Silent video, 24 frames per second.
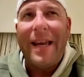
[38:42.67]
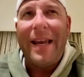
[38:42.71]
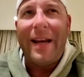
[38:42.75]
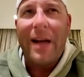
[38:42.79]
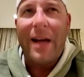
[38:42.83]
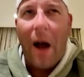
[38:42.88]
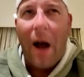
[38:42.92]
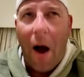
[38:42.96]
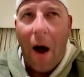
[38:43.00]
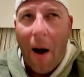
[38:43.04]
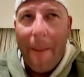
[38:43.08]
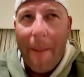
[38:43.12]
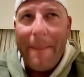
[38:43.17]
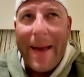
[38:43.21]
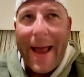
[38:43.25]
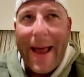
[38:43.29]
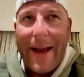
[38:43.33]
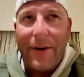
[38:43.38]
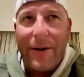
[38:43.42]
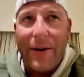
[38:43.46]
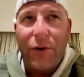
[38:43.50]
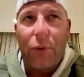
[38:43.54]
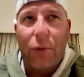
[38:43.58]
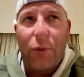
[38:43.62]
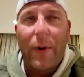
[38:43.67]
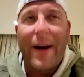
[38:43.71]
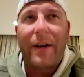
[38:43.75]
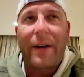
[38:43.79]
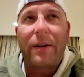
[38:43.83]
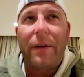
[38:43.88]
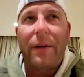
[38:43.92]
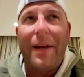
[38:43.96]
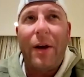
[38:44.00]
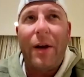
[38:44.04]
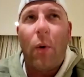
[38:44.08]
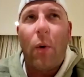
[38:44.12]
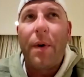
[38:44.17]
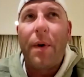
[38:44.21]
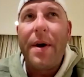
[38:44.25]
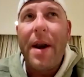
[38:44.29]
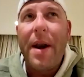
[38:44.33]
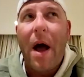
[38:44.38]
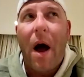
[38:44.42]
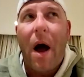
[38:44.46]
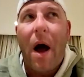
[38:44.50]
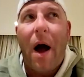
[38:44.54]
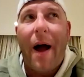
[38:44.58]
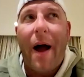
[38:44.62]
combat directly or
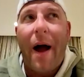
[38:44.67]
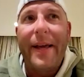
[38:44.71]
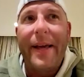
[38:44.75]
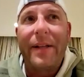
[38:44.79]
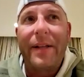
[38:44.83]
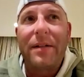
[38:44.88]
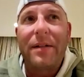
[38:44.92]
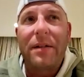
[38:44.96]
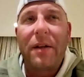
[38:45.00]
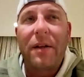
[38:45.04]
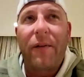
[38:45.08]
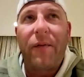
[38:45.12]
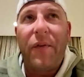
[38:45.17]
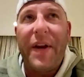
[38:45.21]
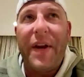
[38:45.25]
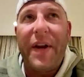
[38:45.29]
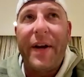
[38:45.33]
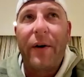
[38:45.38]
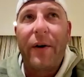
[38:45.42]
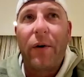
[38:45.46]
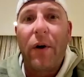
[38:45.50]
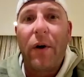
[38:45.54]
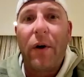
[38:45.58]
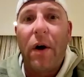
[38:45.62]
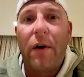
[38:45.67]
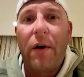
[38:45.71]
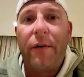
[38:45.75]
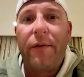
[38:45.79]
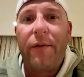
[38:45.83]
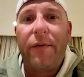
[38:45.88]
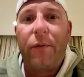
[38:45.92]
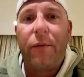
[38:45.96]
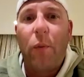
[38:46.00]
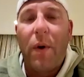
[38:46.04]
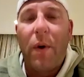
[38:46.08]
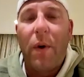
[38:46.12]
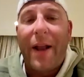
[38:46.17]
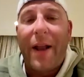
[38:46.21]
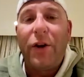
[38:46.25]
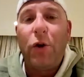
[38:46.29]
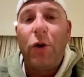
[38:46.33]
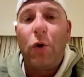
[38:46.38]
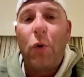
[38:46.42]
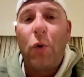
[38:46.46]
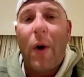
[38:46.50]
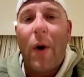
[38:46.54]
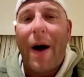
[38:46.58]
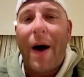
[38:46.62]
not? It's the fear of when I
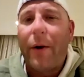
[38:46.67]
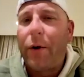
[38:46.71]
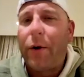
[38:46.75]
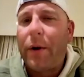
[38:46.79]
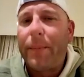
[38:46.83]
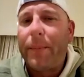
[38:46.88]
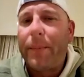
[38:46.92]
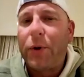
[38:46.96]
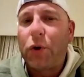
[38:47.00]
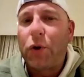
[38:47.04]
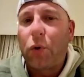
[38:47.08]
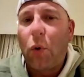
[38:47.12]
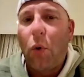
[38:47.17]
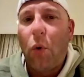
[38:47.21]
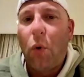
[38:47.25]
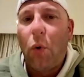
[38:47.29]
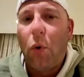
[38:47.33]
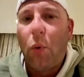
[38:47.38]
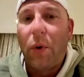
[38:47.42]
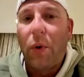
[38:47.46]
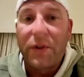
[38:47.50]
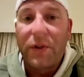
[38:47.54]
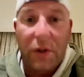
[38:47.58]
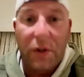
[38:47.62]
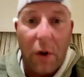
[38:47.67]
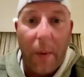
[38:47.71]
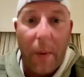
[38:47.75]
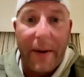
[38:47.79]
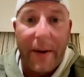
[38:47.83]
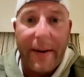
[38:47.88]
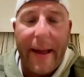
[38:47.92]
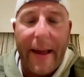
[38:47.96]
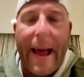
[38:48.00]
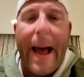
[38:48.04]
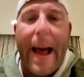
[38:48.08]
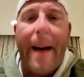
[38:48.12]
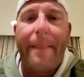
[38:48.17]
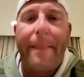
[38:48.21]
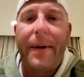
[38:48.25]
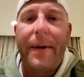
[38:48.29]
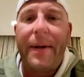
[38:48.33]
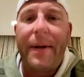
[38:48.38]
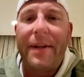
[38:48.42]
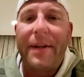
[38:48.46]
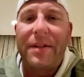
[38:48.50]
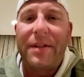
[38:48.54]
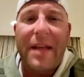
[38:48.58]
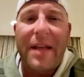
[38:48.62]
do go out on a patrol, what's going to
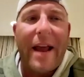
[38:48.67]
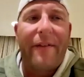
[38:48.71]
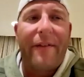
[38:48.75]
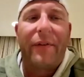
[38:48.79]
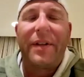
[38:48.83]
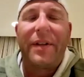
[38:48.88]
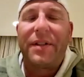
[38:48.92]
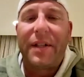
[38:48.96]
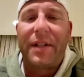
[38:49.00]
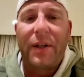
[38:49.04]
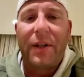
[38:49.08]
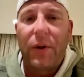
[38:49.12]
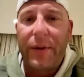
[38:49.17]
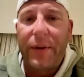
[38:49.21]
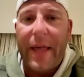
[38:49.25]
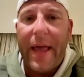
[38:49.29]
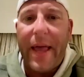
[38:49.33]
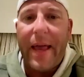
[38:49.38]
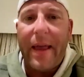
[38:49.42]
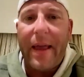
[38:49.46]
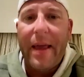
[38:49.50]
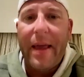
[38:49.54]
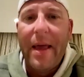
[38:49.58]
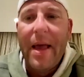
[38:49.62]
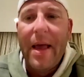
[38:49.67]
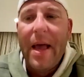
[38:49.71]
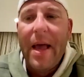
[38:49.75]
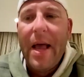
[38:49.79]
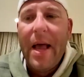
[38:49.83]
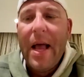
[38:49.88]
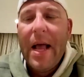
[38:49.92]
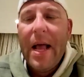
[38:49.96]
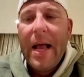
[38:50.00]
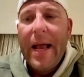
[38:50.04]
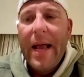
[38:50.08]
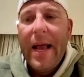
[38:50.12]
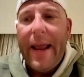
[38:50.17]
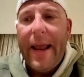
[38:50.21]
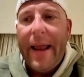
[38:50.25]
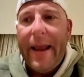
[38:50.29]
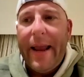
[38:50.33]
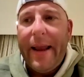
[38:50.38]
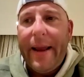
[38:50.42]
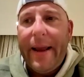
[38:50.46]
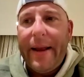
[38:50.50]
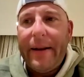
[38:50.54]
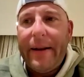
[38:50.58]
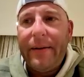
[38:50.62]
happen? It's every single day.
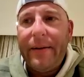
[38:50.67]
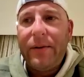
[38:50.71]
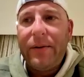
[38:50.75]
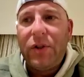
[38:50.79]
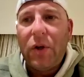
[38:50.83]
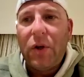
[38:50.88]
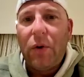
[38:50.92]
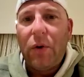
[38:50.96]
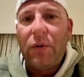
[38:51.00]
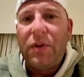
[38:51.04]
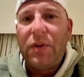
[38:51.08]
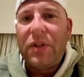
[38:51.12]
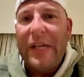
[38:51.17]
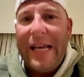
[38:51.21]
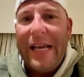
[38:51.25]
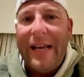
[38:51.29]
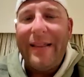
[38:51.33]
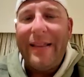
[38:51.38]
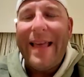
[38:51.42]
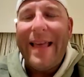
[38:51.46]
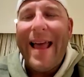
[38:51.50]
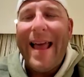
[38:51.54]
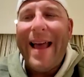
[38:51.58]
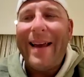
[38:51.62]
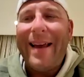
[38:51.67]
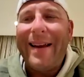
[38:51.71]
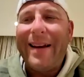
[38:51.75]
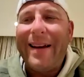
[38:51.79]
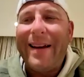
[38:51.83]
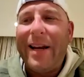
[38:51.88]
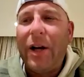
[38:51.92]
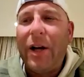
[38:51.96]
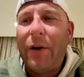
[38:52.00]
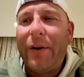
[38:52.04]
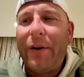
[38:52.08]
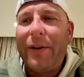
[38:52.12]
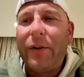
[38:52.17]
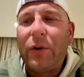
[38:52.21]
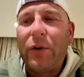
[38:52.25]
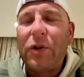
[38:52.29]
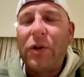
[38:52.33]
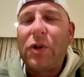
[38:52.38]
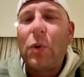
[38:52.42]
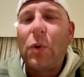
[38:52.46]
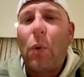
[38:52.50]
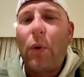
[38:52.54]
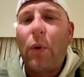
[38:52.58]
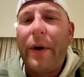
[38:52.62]
And so seeing that and hearing their
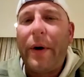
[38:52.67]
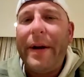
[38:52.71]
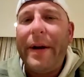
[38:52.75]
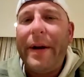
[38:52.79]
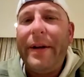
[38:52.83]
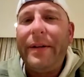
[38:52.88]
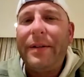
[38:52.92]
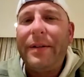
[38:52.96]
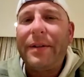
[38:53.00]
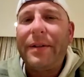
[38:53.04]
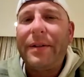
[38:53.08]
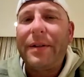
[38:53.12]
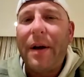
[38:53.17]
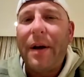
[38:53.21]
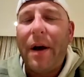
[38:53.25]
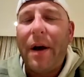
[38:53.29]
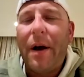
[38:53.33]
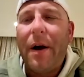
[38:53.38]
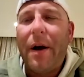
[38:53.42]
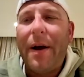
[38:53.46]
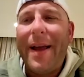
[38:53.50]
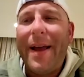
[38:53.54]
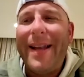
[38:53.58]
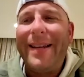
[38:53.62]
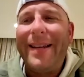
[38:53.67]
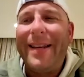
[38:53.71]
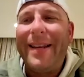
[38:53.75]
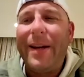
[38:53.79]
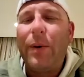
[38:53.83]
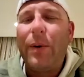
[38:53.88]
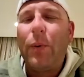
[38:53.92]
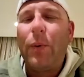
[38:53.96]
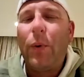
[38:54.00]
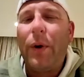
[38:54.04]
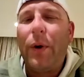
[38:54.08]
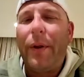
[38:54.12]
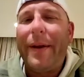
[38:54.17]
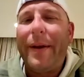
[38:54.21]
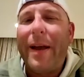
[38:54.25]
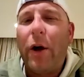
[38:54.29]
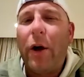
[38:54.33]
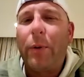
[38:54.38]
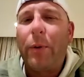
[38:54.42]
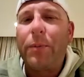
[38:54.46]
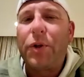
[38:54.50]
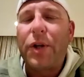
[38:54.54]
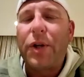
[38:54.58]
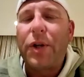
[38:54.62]
stories, it did really
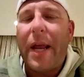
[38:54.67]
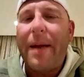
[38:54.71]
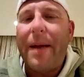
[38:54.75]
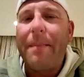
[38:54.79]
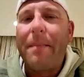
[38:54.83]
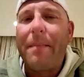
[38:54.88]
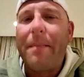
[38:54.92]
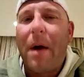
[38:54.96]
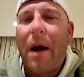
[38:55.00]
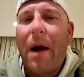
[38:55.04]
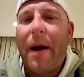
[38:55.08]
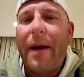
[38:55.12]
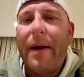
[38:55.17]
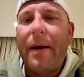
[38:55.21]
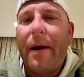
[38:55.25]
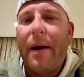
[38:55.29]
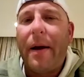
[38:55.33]
help shape my